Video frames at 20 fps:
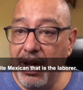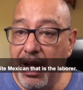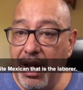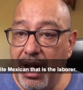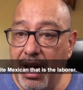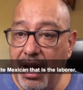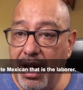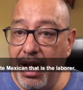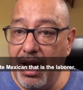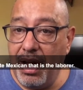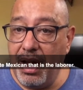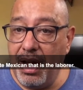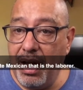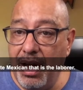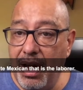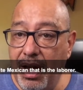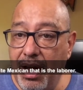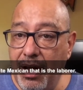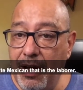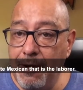
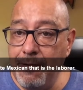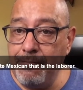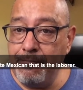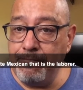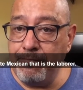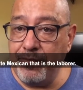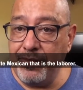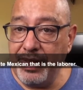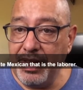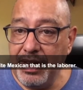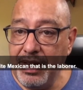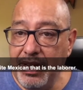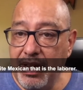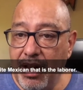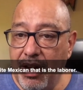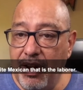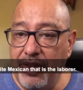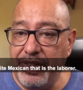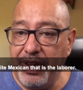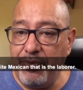Oh,
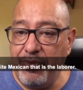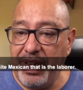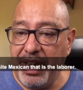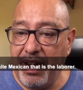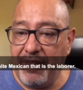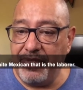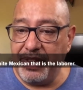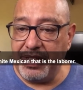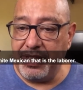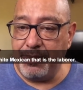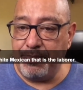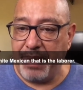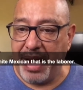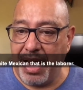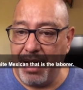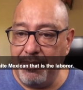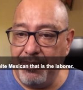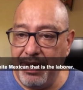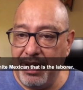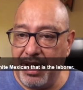then we have the
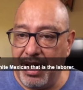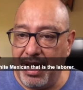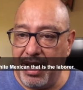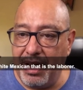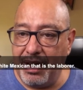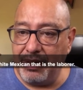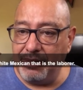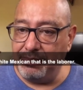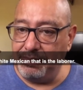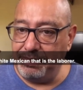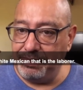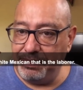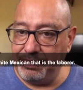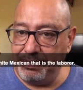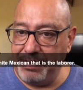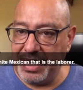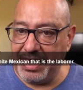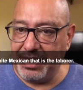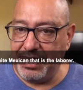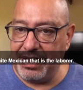spam
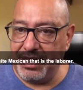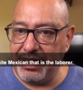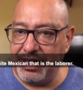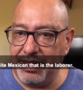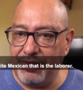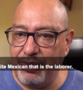message.